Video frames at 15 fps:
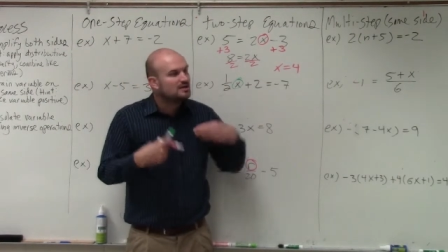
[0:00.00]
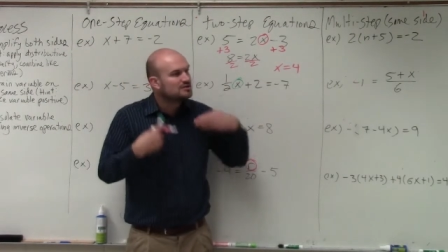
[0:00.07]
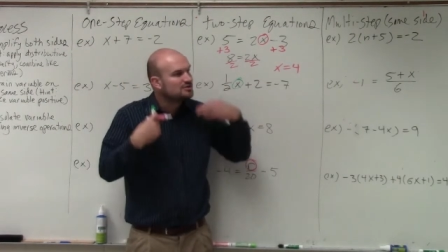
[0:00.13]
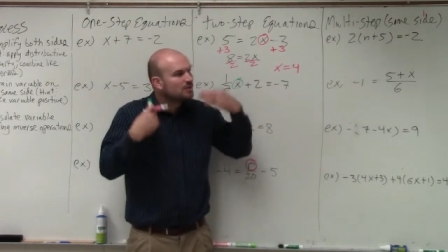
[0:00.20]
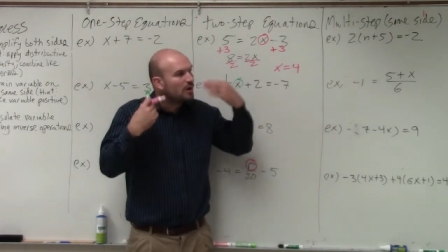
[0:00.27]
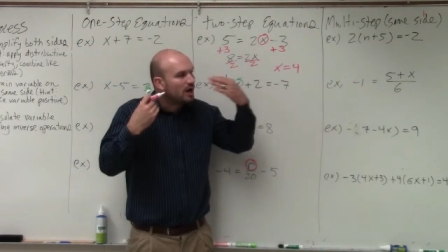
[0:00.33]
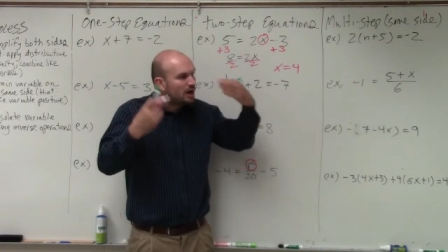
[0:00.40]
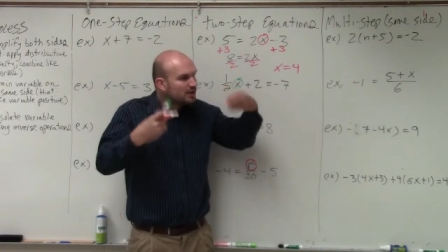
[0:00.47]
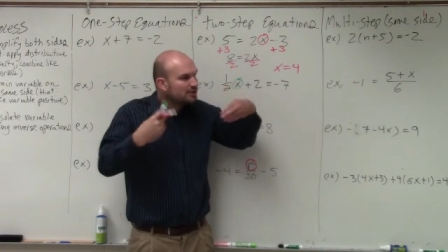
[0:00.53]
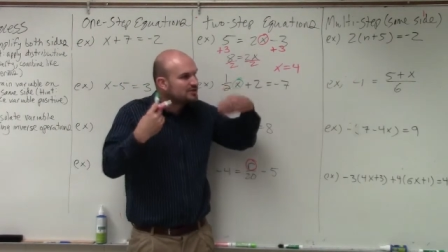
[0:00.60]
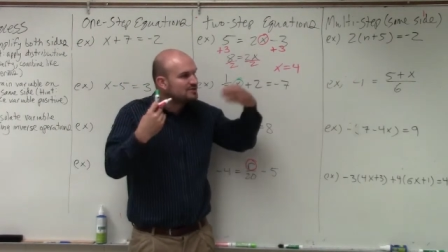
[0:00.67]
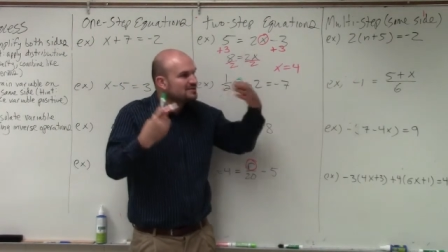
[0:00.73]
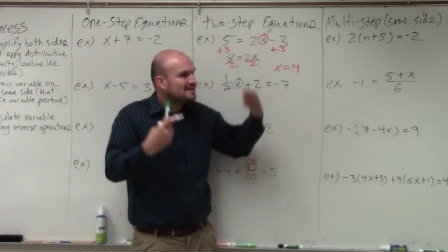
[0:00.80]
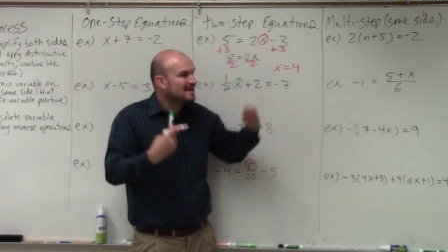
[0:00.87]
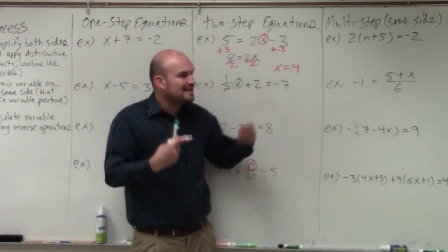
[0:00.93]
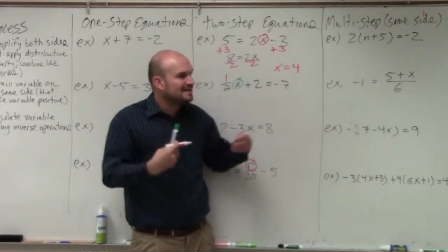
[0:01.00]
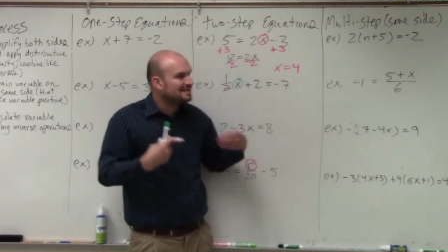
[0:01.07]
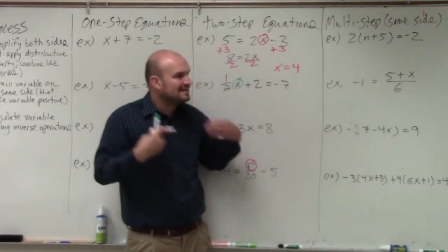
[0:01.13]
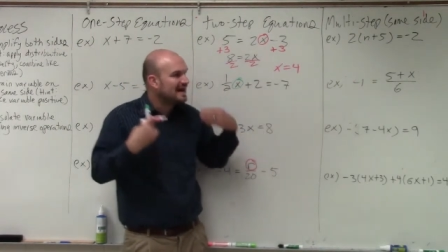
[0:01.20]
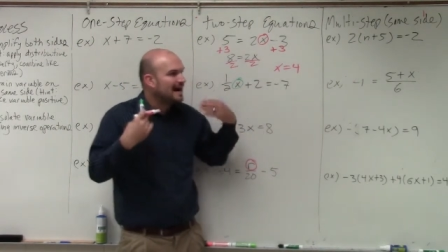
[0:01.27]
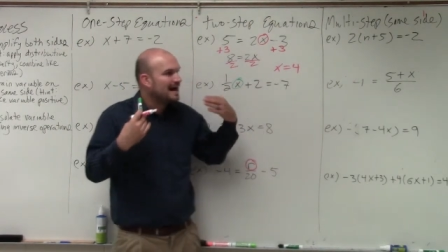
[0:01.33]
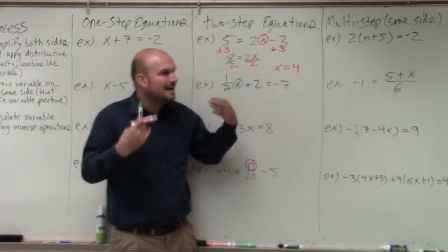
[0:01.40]
So
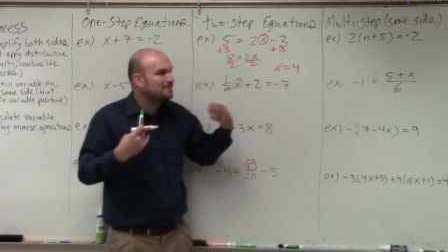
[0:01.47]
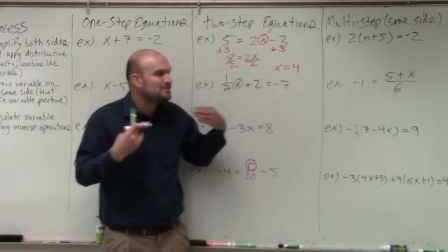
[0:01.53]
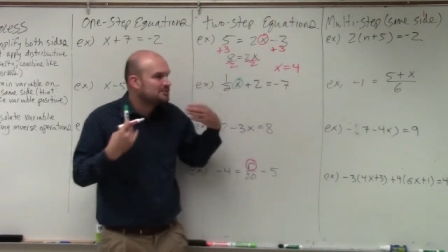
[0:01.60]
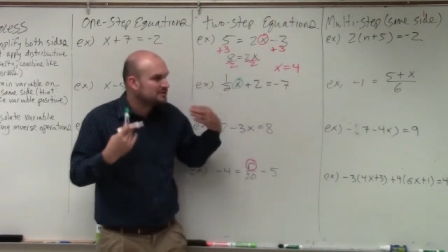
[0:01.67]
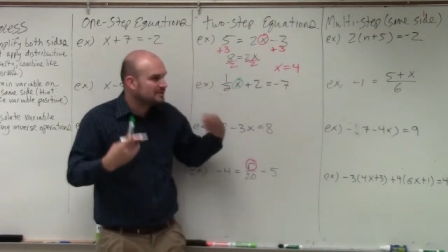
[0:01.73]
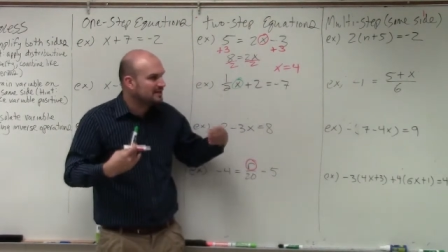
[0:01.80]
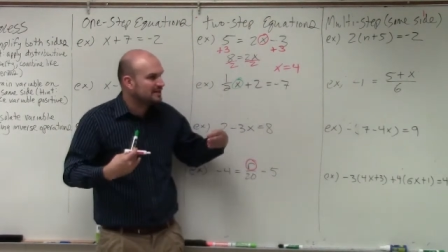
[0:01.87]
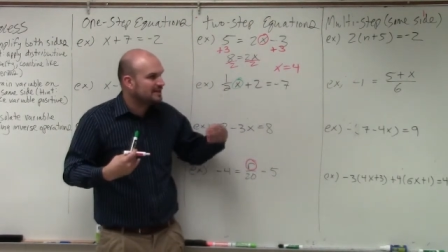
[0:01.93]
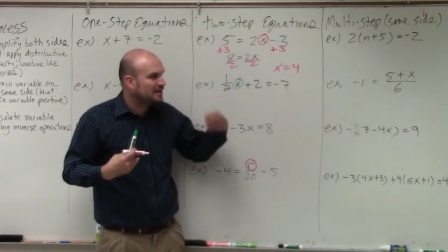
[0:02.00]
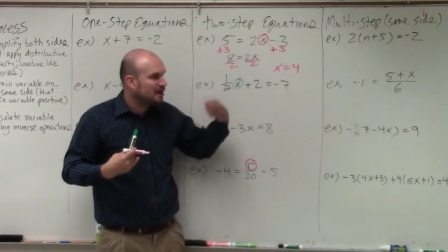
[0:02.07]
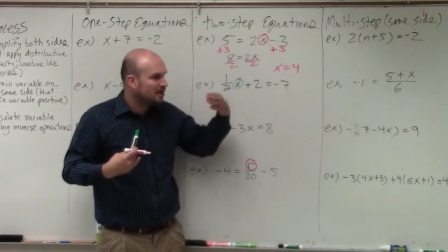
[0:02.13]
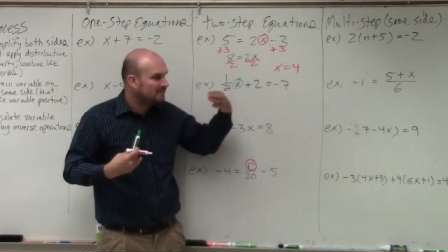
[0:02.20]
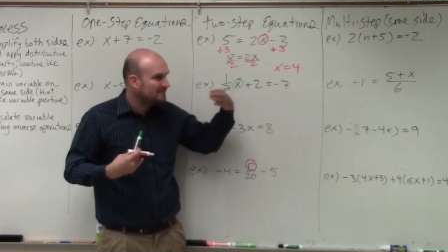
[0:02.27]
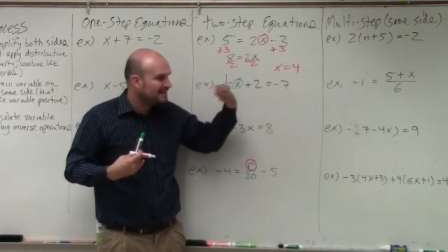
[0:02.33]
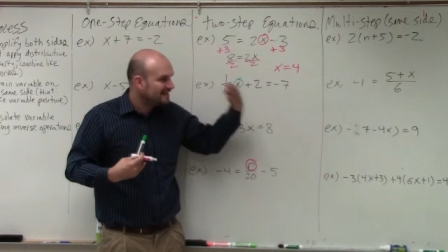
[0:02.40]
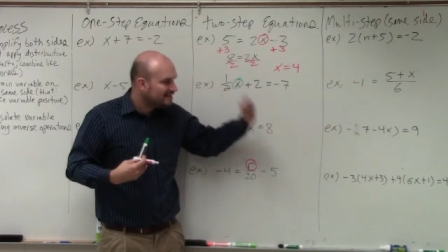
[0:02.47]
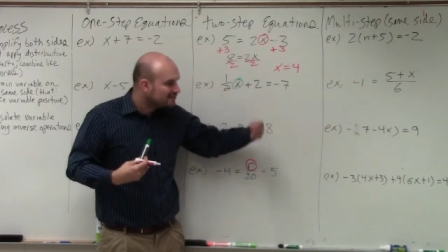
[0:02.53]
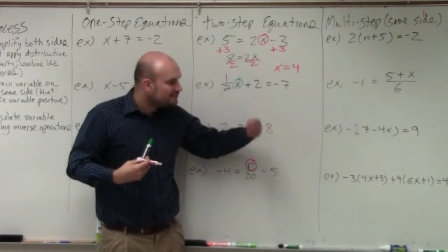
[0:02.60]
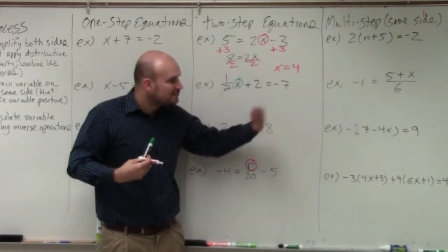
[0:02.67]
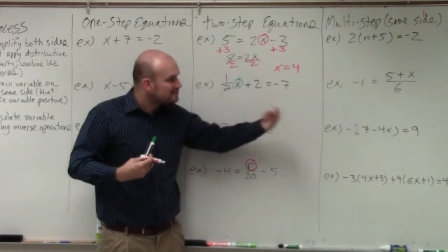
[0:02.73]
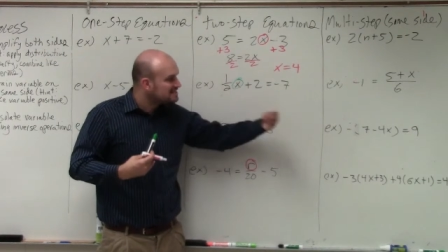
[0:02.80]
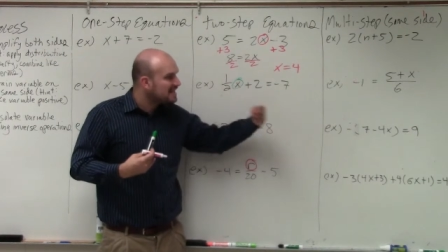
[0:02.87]
understanding the opportunity of
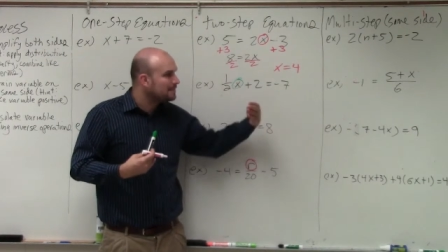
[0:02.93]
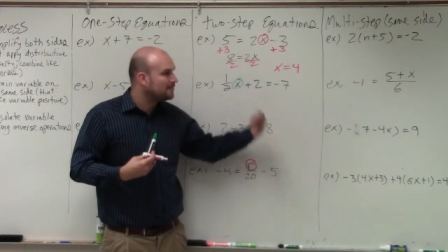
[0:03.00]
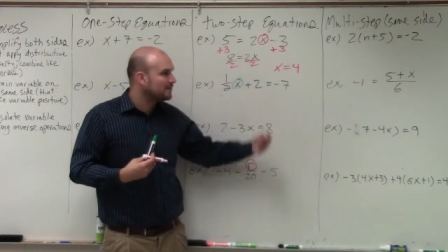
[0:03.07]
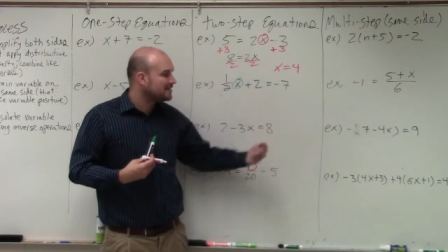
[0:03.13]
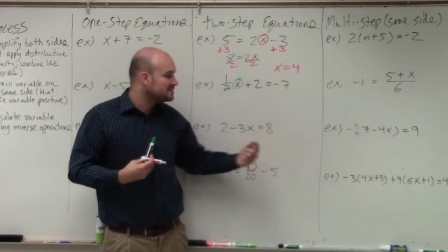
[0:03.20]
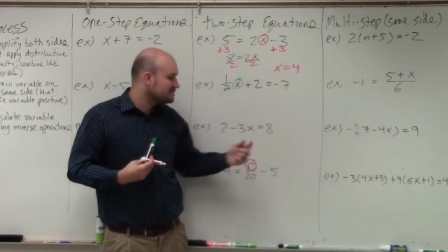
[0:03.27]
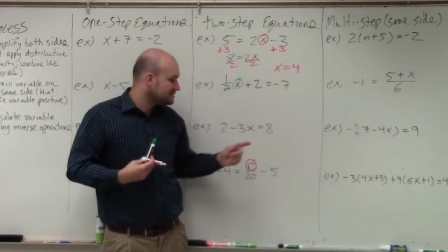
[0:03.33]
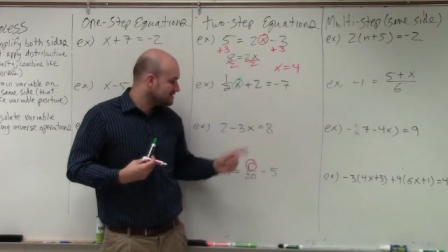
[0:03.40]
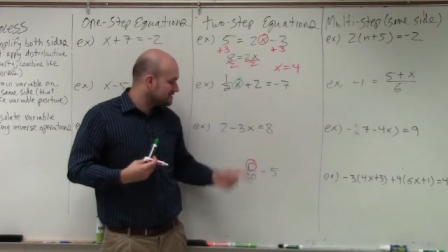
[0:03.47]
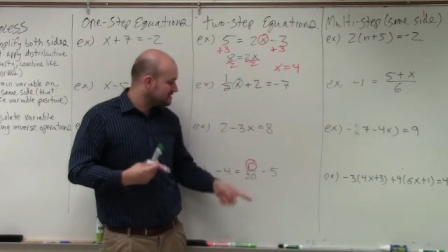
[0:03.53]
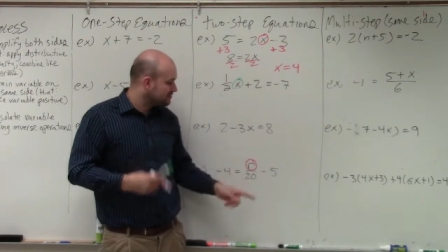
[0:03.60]
inverse operations is